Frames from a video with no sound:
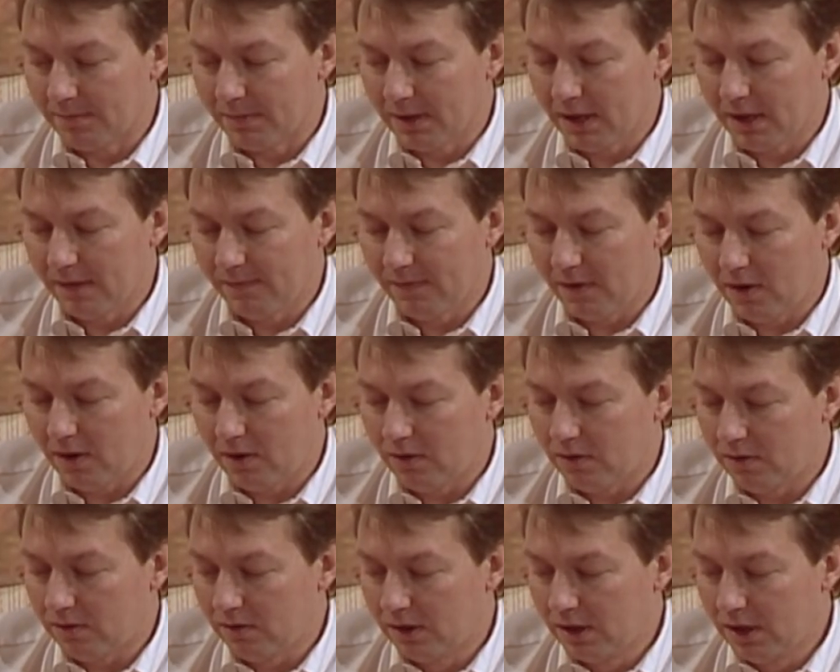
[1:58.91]
Love
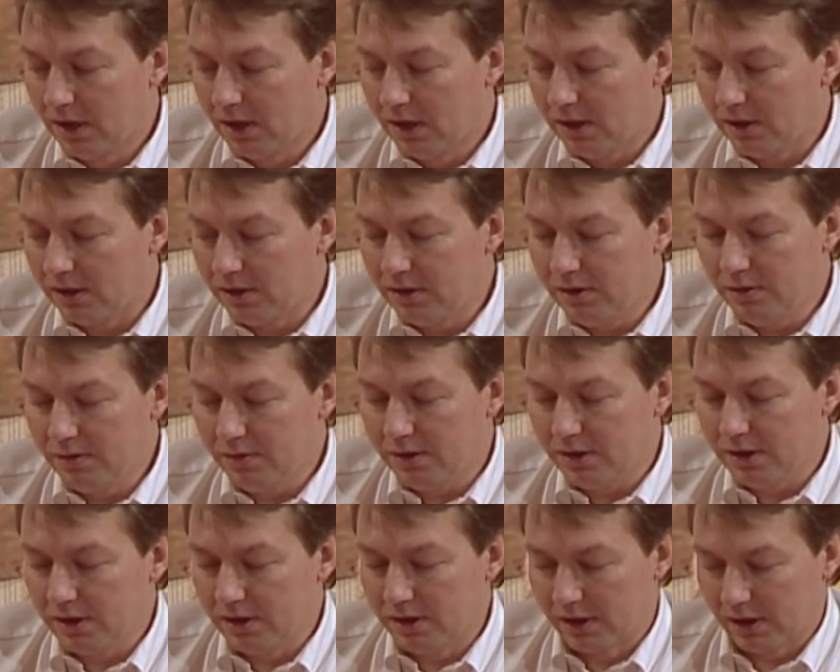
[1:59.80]
all you
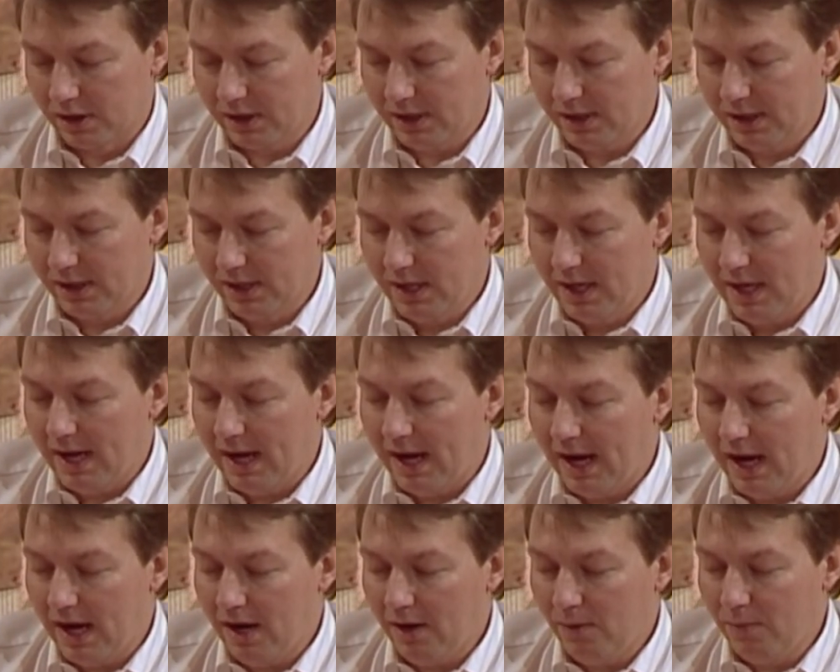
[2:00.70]
cook.
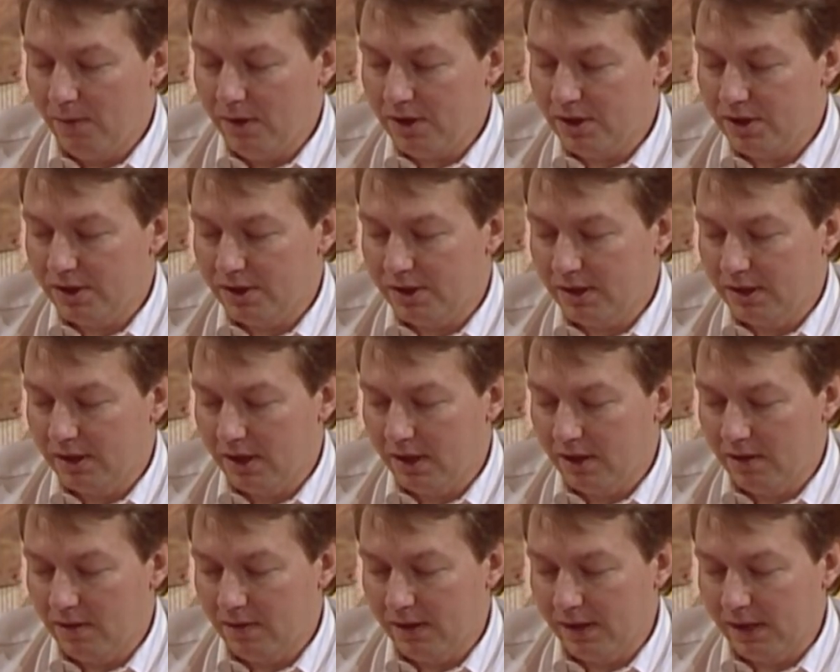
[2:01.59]
I wish to
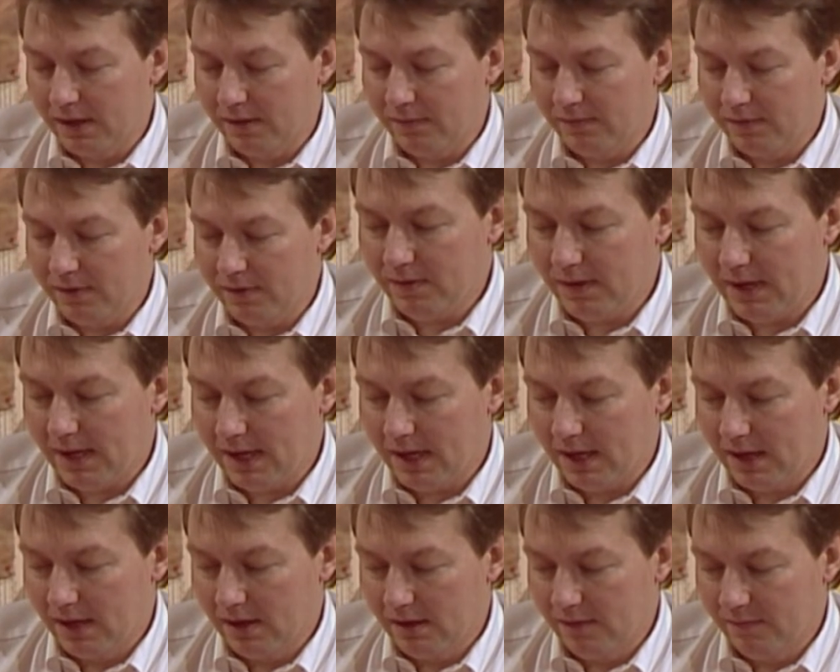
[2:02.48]
know if
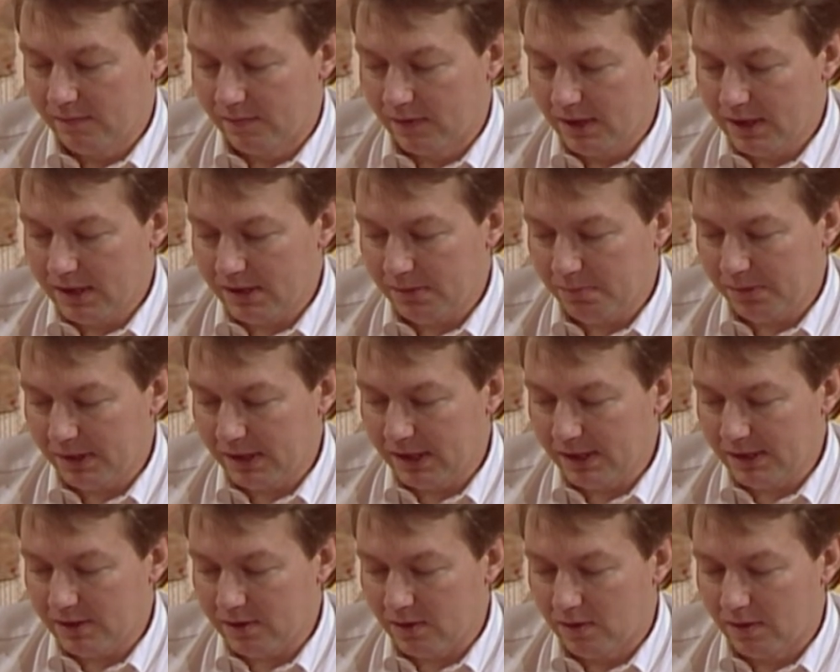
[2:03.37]
have
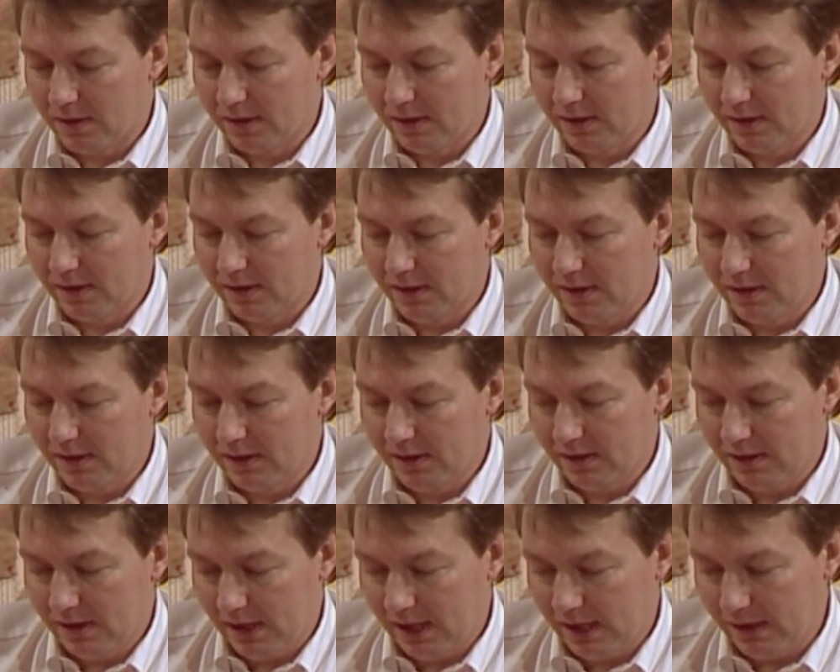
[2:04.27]
recipes on
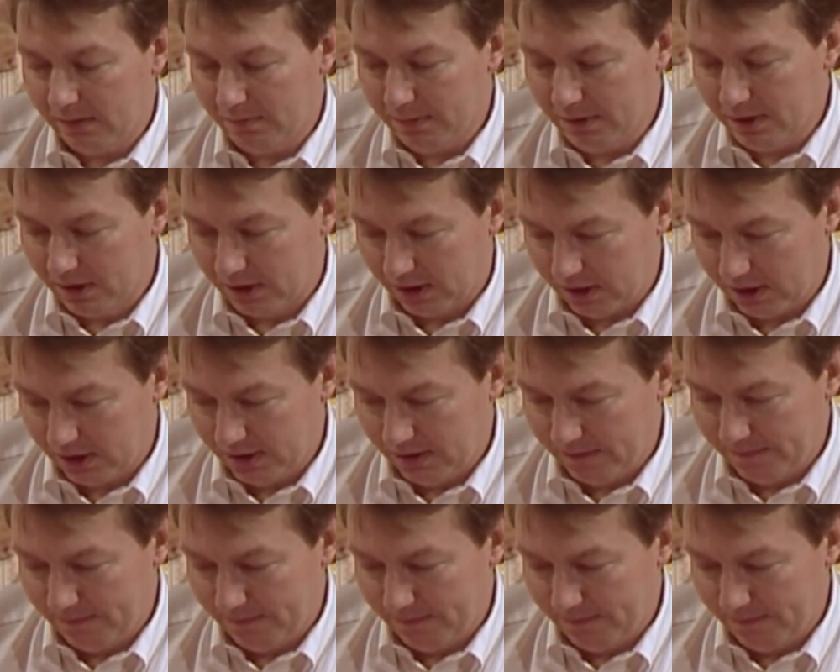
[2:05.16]
a book.